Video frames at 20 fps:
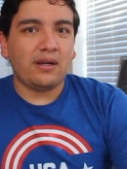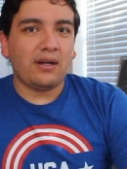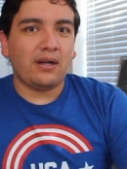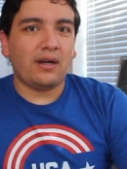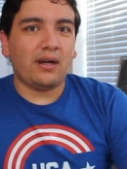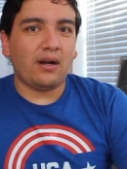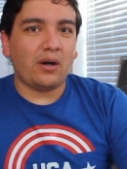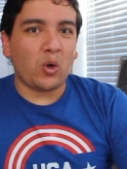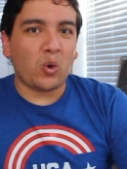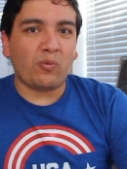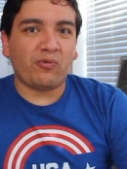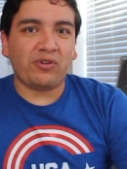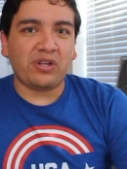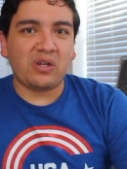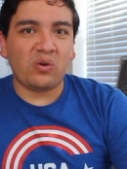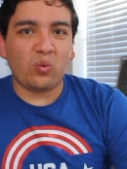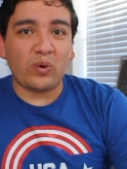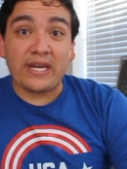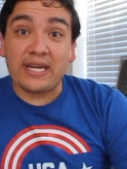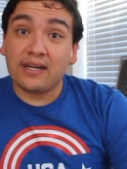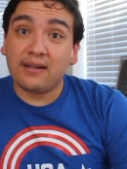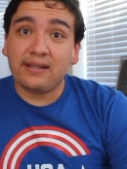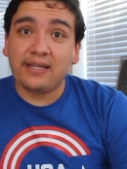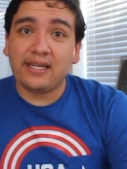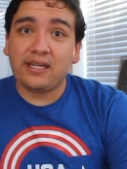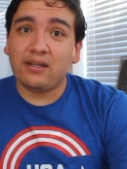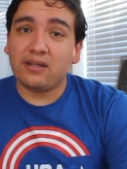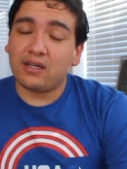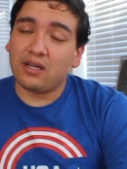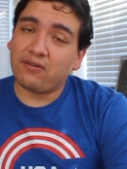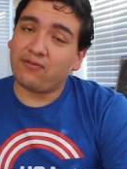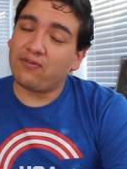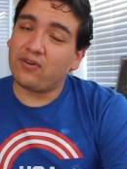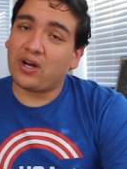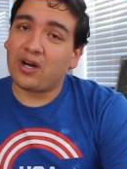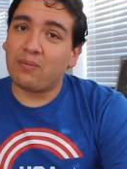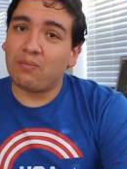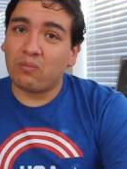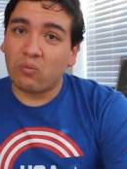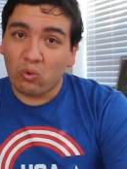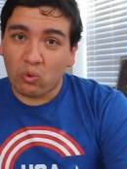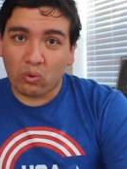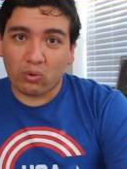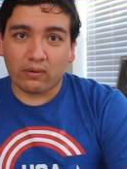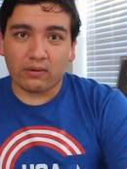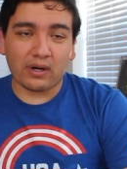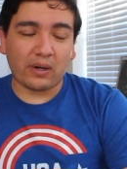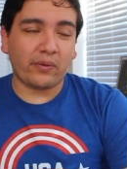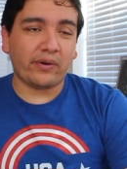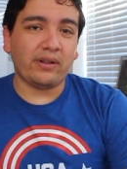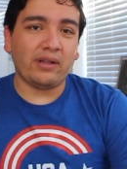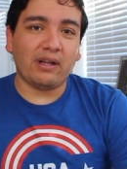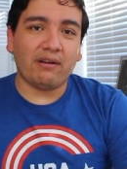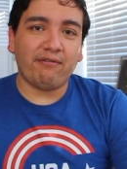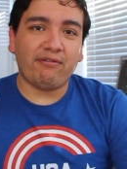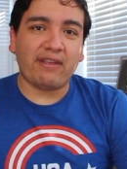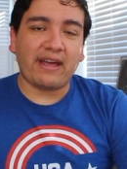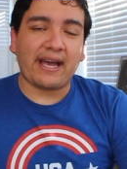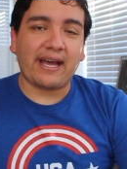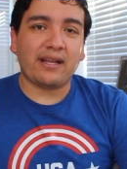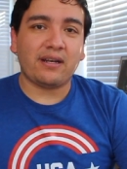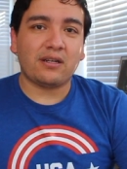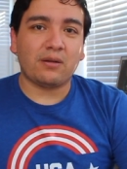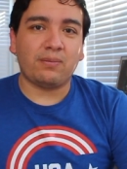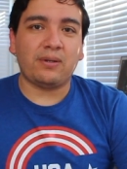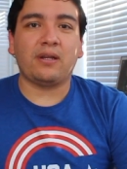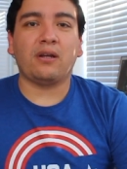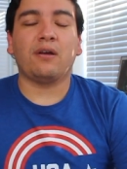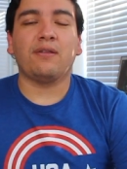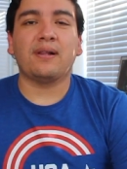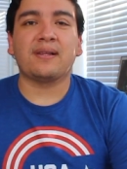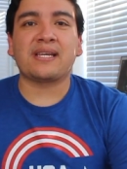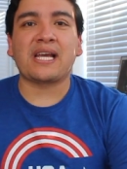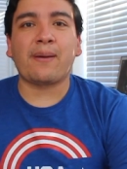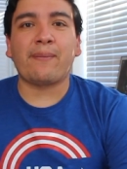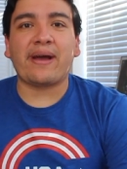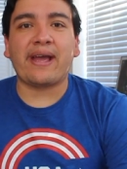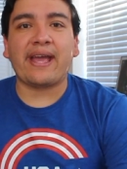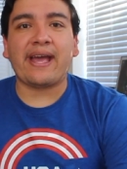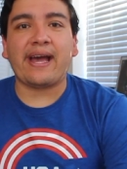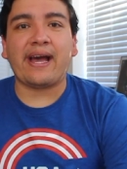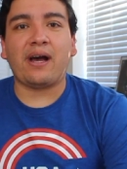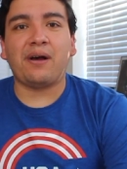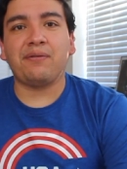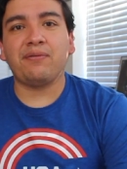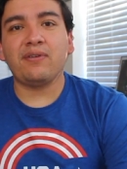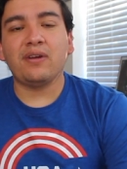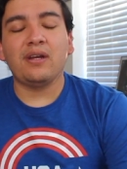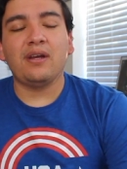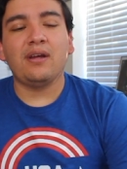Hopefully weekly, if not more. I would love that, depending on the time I have.